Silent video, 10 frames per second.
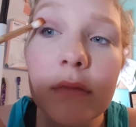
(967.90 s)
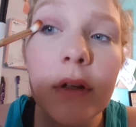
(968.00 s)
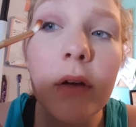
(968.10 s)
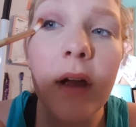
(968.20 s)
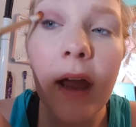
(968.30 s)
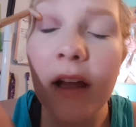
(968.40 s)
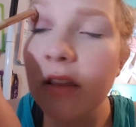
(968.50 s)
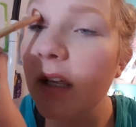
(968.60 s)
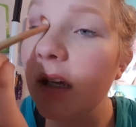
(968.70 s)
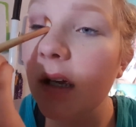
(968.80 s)
Okay, I
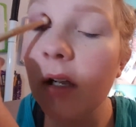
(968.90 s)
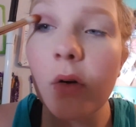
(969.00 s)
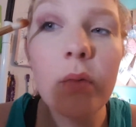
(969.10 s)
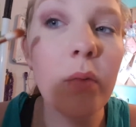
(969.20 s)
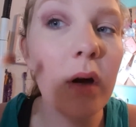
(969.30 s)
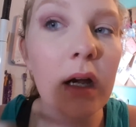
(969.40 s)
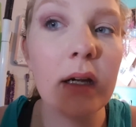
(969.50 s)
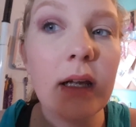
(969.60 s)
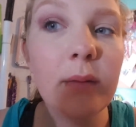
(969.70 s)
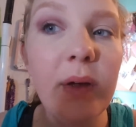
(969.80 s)
think it'll
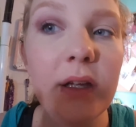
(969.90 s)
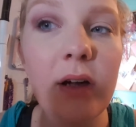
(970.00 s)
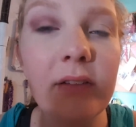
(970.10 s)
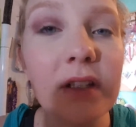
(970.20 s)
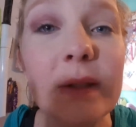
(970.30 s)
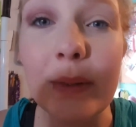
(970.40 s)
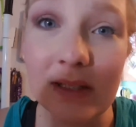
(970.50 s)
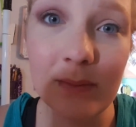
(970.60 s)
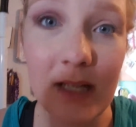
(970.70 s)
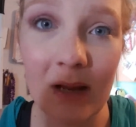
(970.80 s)
work, but you'll have to
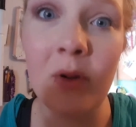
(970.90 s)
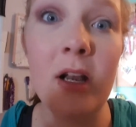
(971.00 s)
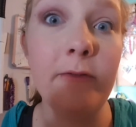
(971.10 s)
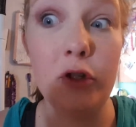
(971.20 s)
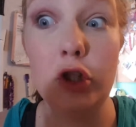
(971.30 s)
spend some time on it for